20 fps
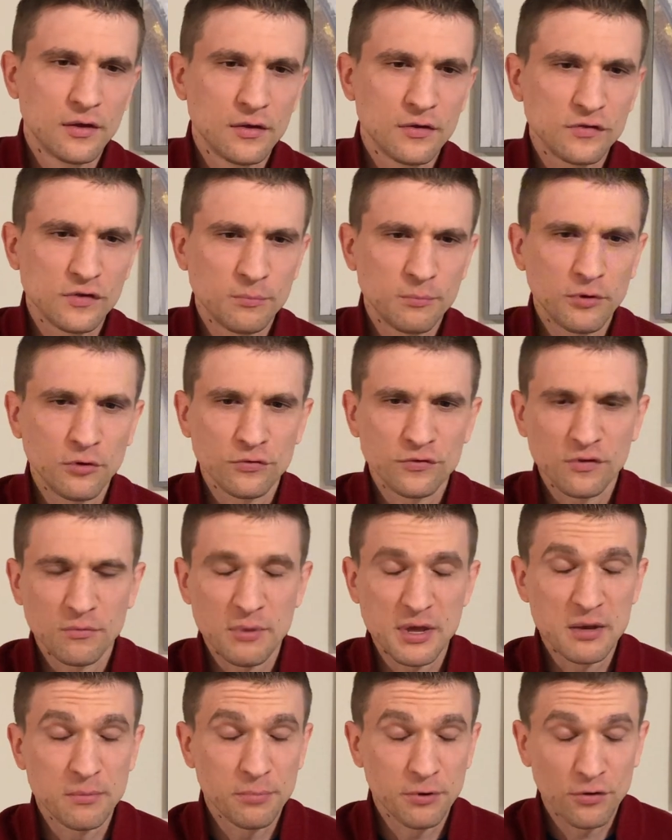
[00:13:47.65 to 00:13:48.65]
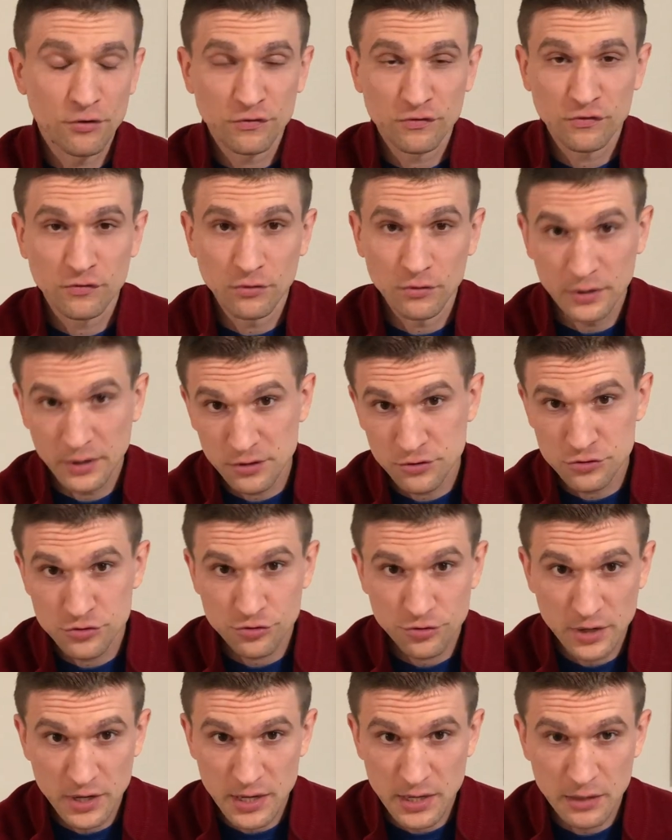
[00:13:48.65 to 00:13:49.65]
supposed to be a personal
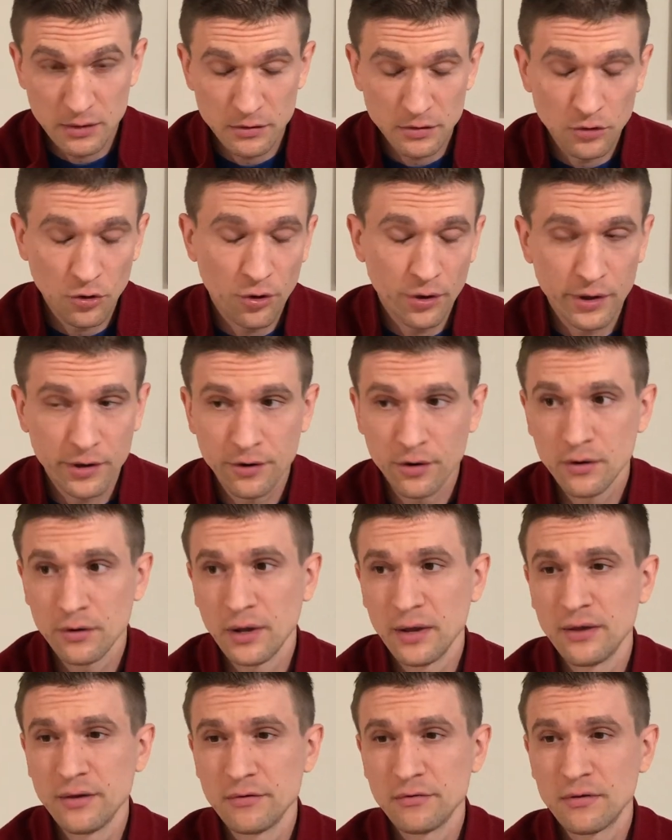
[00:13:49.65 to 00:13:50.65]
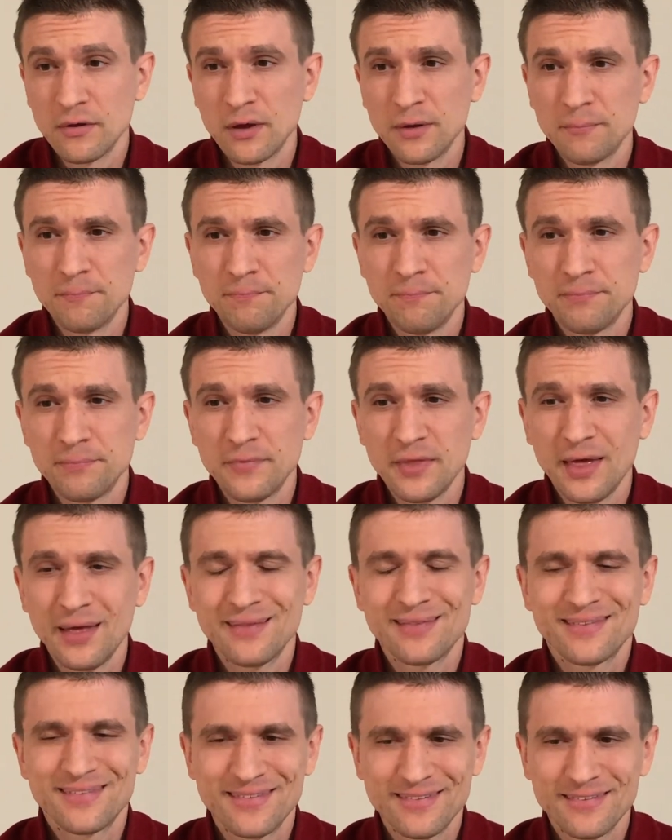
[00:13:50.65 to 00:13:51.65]
injury lawyer, and
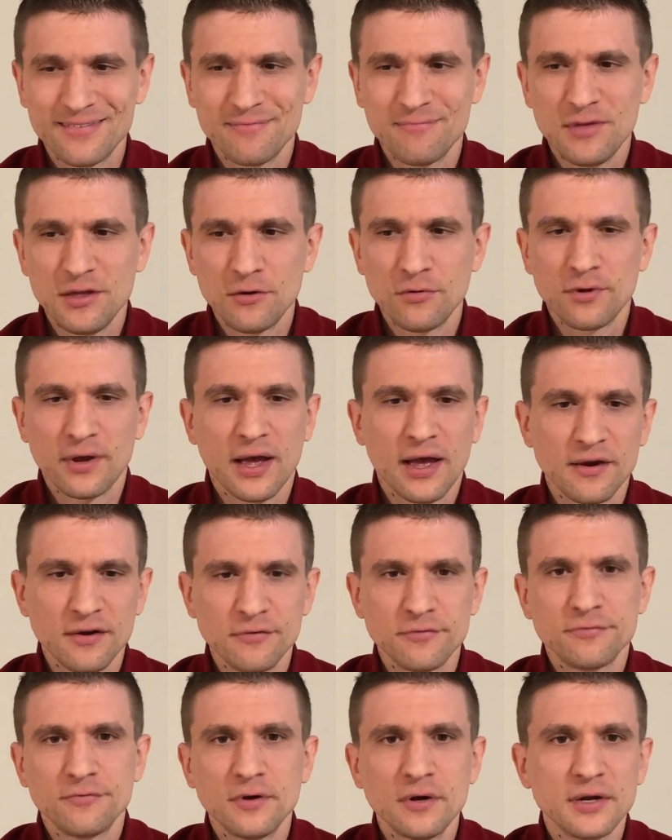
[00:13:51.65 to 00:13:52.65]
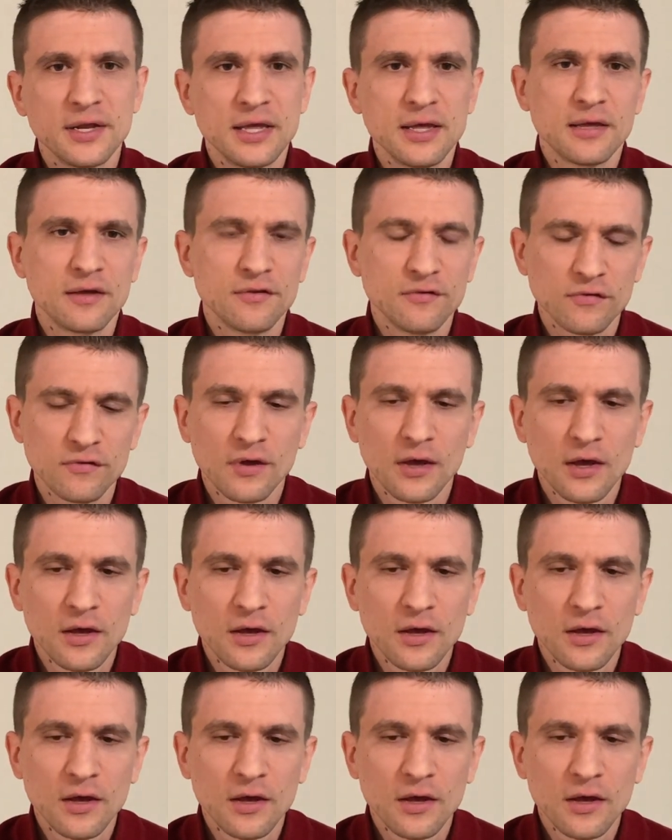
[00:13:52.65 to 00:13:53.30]
that's kind of funny, because